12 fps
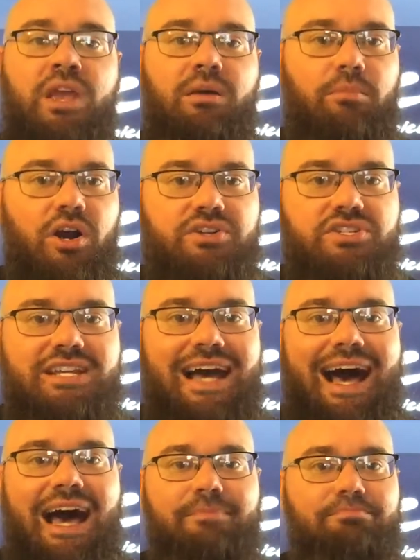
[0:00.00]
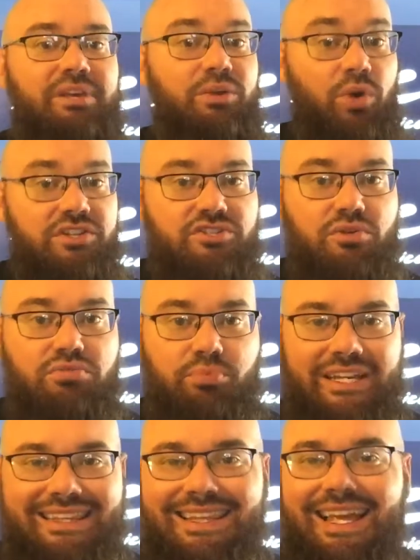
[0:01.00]
Mark Scott,
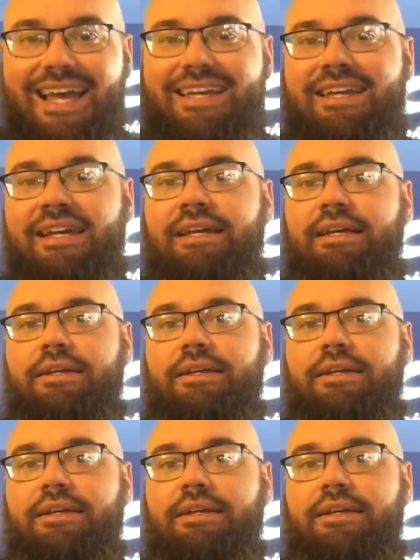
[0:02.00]
B123 Lick,